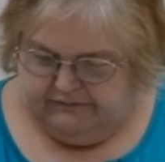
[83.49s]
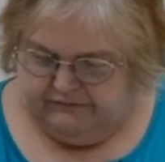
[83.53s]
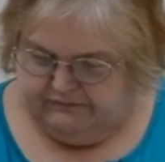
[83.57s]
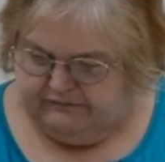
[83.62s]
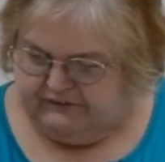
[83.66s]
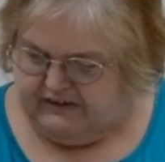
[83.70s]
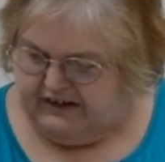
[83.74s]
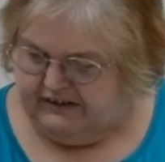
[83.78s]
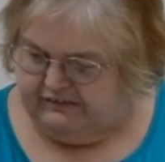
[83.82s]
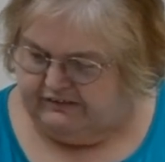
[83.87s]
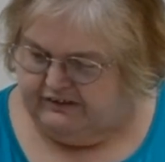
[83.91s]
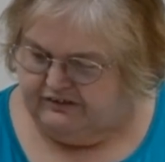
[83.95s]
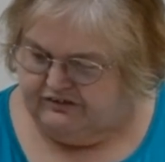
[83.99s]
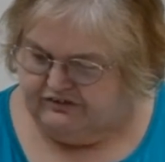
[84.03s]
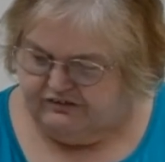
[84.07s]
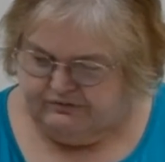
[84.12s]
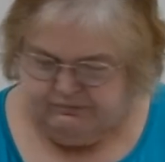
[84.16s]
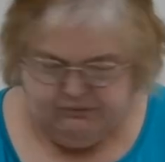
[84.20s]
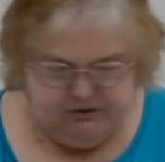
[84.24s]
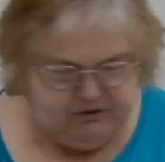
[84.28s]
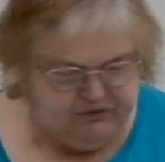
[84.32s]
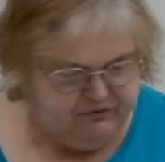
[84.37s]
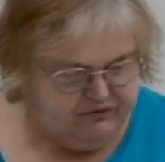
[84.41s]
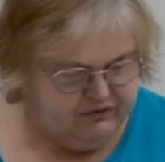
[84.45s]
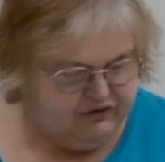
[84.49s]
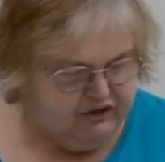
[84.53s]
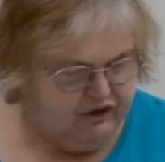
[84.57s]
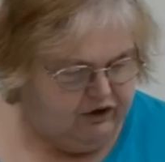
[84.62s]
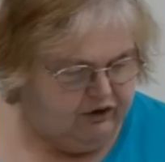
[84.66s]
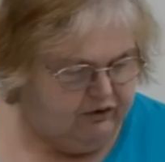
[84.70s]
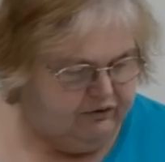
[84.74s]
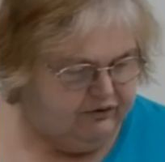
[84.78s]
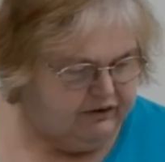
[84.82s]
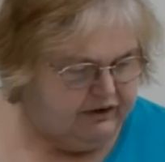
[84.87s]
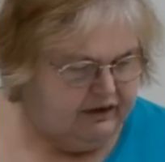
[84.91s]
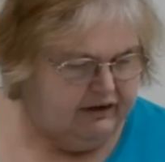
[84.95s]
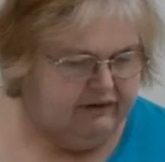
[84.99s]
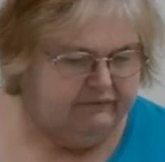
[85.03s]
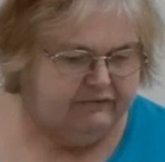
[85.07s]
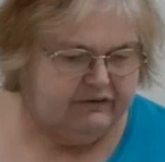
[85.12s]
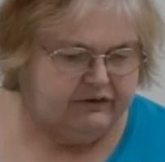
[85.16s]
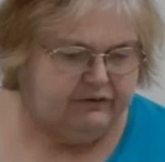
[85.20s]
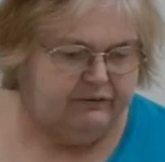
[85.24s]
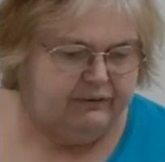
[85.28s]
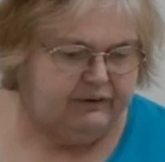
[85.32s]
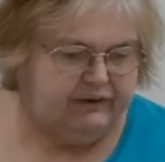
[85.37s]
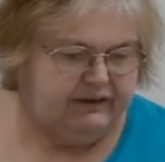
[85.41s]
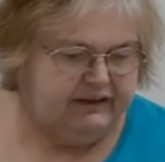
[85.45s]
fairly smooth coat of
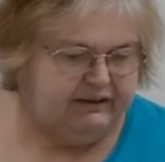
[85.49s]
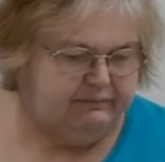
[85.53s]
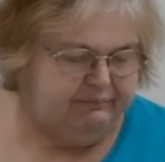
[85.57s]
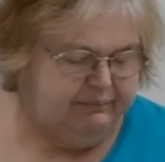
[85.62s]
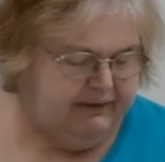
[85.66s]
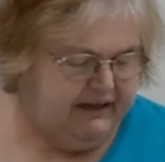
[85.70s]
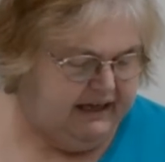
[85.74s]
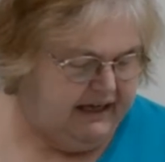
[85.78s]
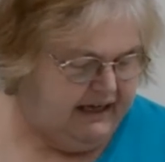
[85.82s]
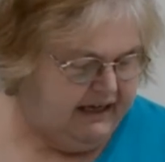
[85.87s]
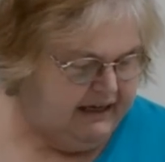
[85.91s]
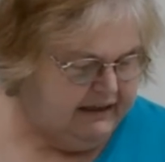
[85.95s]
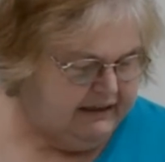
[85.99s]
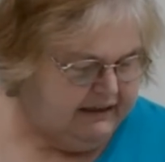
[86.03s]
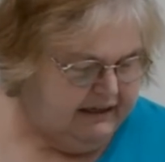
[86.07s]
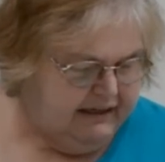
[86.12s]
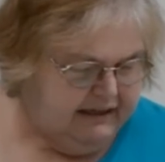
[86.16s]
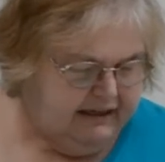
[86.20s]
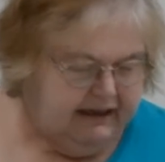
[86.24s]
acrylic paint.